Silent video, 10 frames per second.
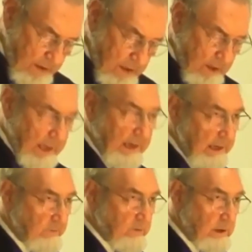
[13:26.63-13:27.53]
Yet
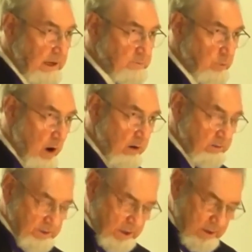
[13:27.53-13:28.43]
even as
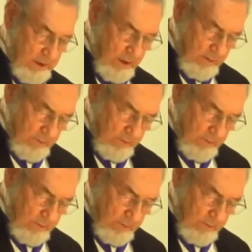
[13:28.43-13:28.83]
progress continues